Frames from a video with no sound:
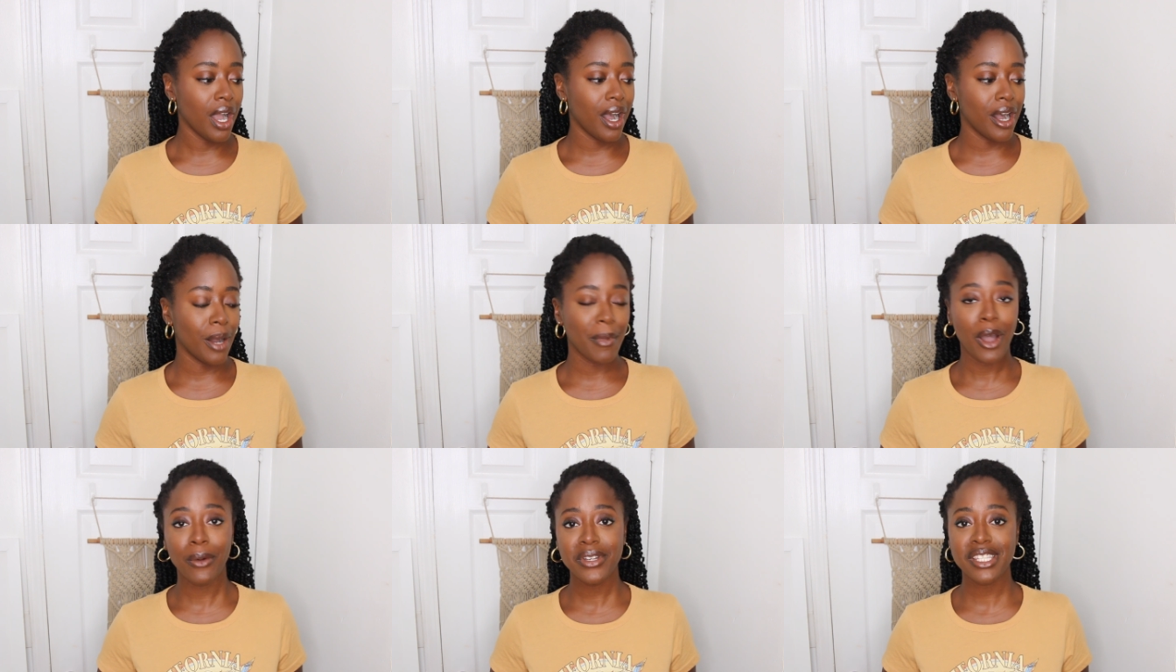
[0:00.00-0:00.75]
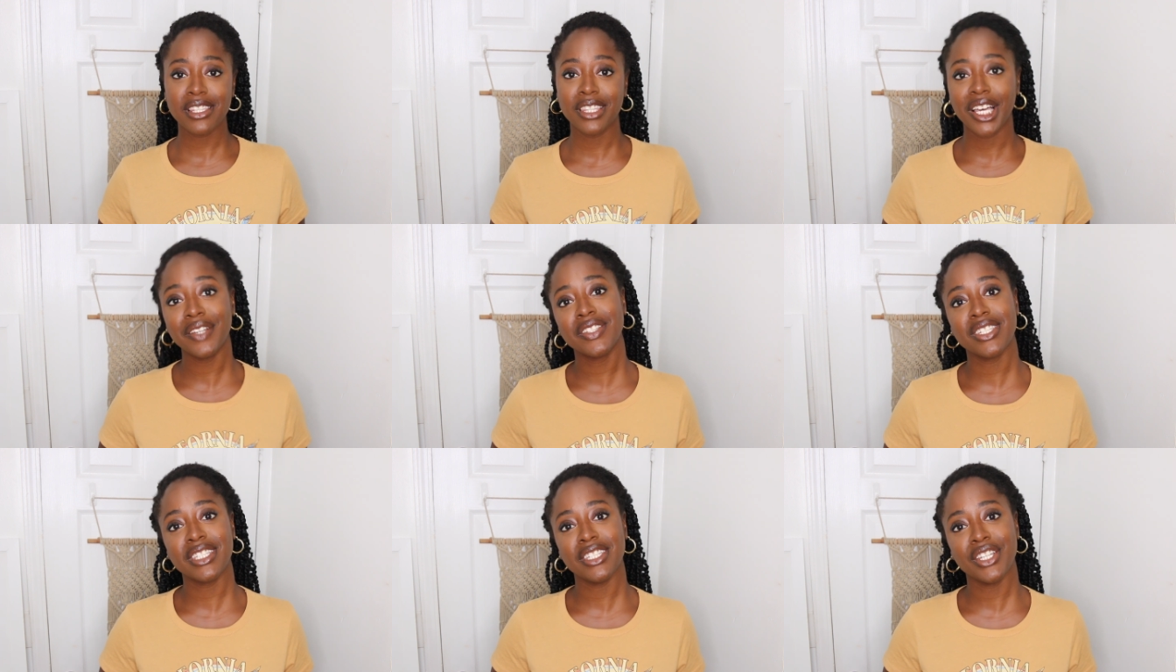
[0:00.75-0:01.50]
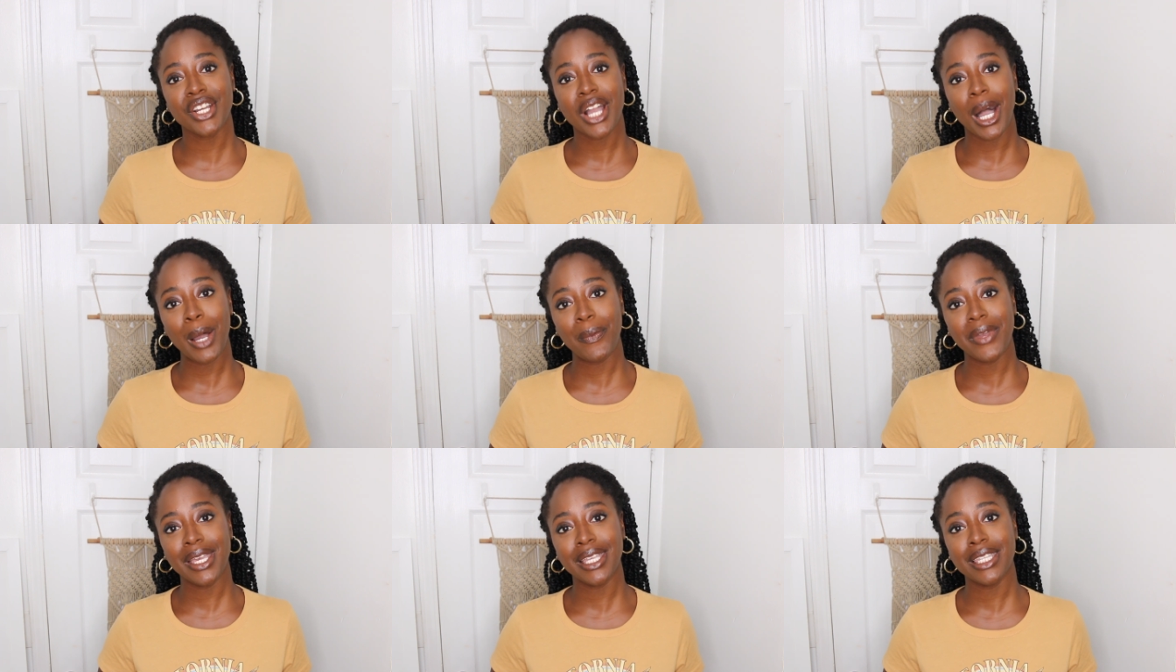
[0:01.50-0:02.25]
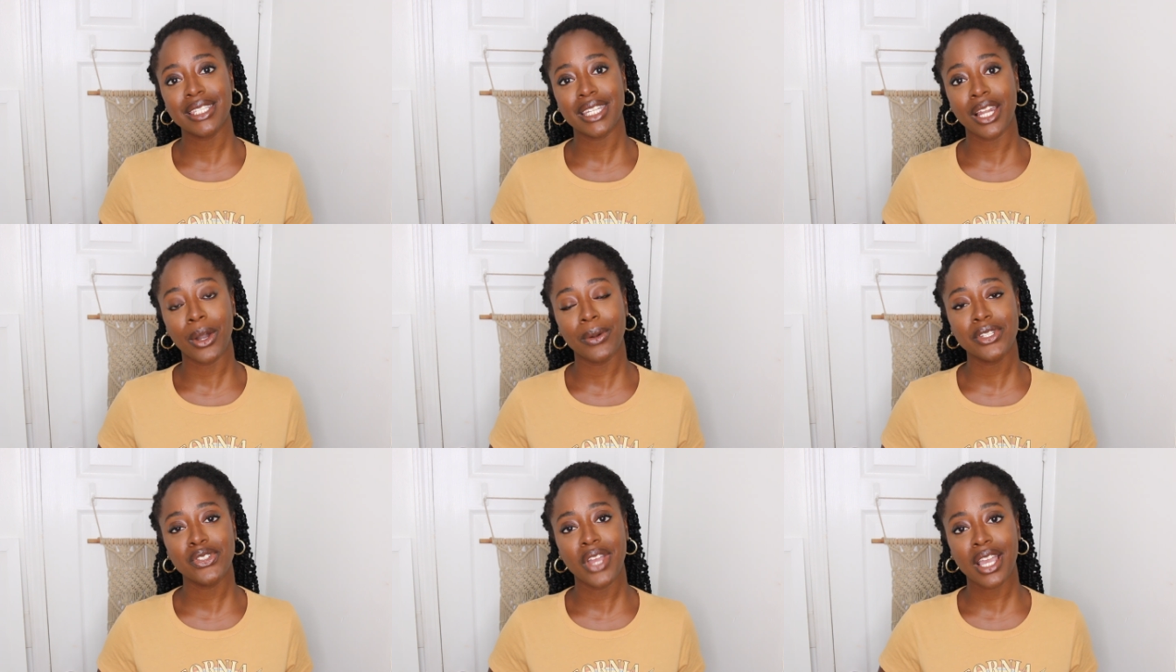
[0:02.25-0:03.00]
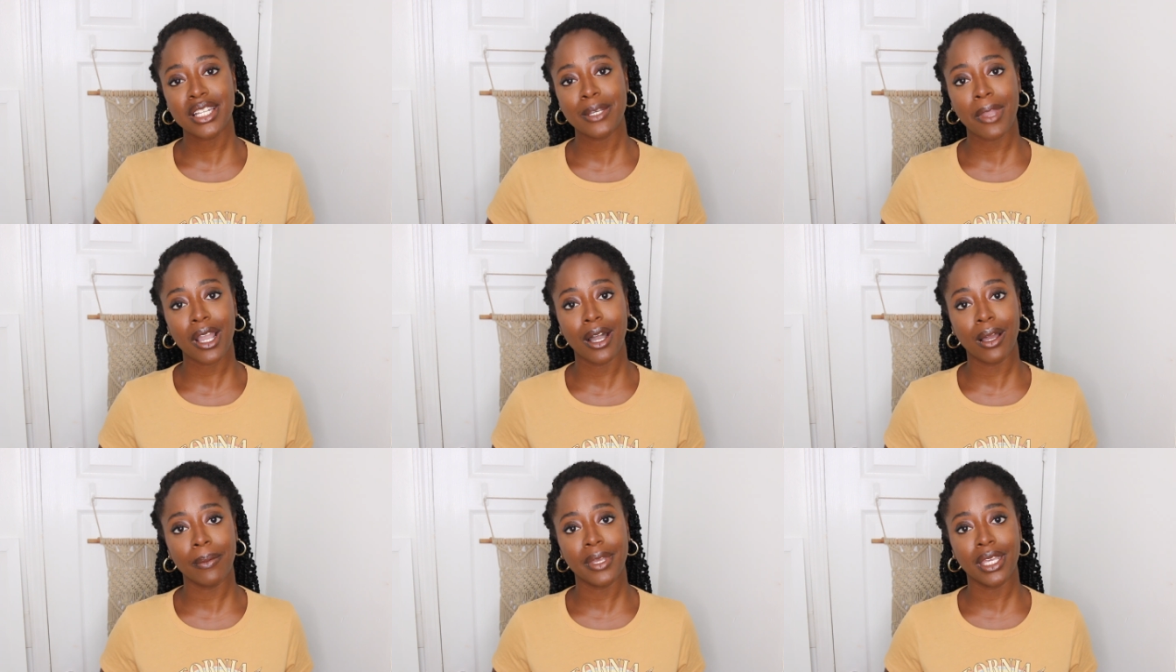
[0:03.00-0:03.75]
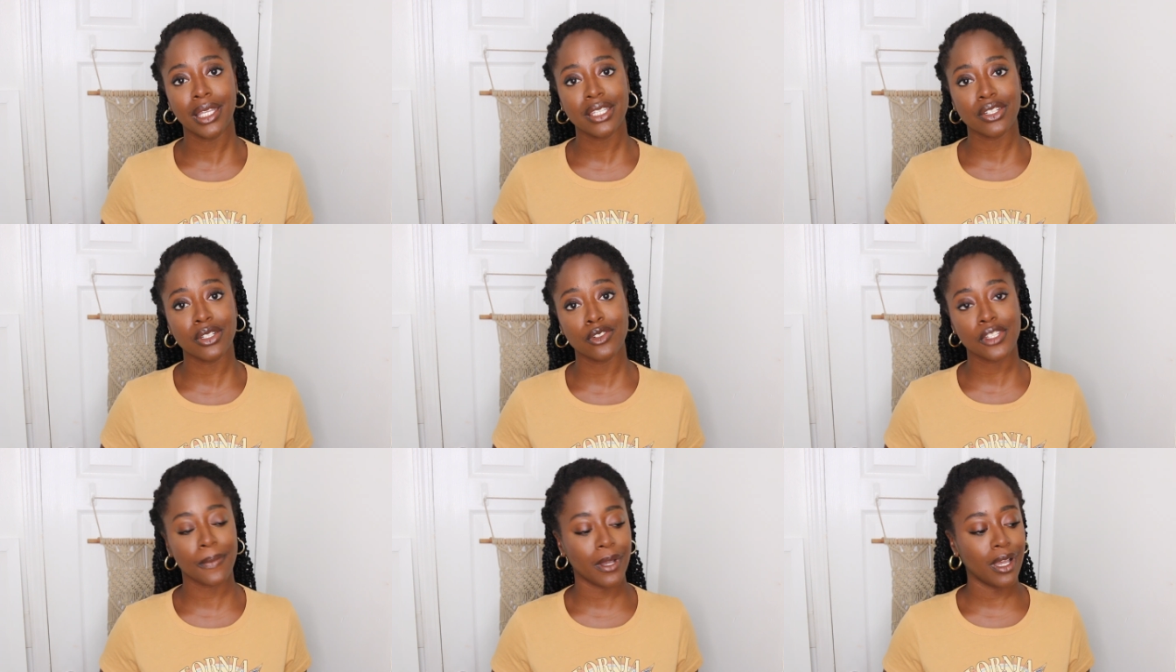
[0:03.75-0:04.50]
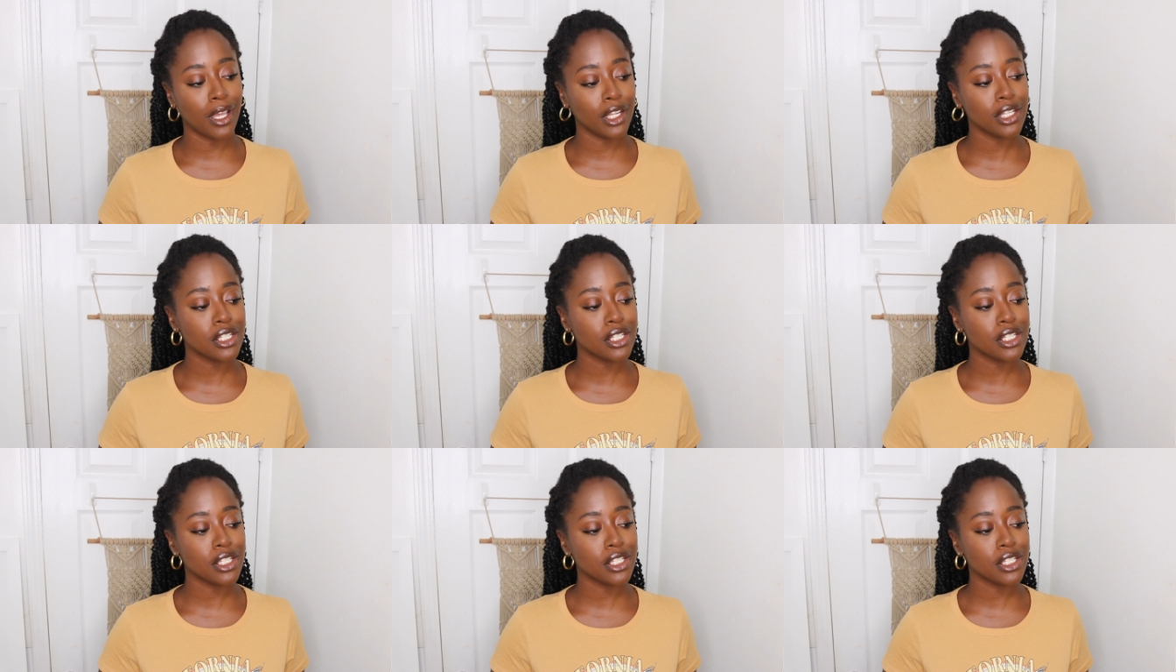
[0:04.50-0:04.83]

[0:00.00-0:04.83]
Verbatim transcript: Um, I always love to see your comments, and I always react to my comments and respond.